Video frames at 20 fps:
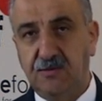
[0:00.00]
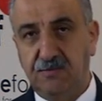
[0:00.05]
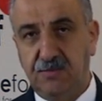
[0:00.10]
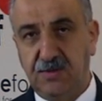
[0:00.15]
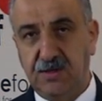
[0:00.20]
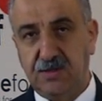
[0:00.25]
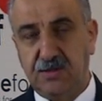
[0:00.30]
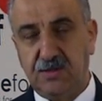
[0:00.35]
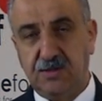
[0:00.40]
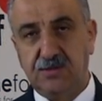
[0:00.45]

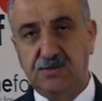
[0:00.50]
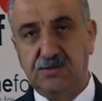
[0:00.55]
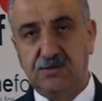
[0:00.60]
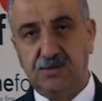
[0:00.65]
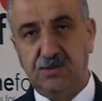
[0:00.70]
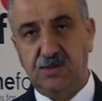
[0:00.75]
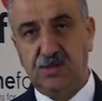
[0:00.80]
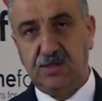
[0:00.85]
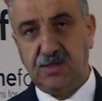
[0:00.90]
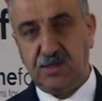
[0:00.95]
because
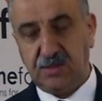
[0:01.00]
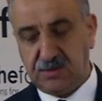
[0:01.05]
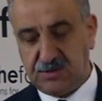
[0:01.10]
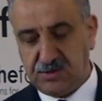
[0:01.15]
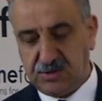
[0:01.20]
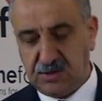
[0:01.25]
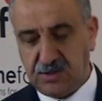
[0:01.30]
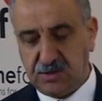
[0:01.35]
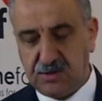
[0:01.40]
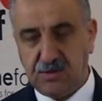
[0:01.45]
you get
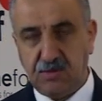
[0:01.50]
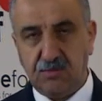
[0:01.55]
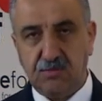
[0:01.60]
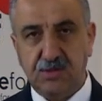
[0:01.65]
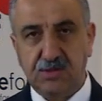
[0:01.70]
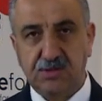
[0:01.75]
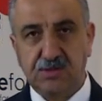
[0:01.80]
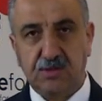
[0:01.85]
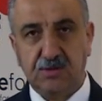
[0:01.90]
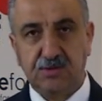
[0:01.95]
certain
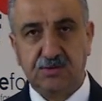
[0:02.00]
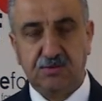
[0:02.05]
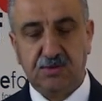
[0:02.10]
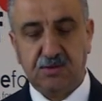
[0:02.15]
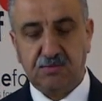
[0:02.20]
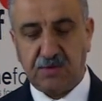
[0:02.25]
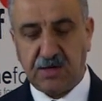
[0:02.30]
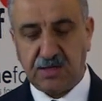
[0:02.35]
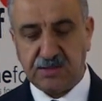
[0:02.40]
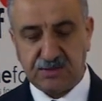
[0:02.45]
results
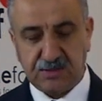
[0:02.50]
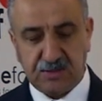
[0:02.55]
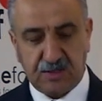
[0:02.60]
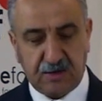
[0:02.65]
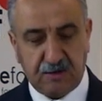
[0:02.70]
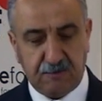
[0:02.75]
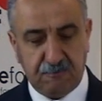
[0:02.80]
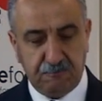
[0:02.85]
with plastic.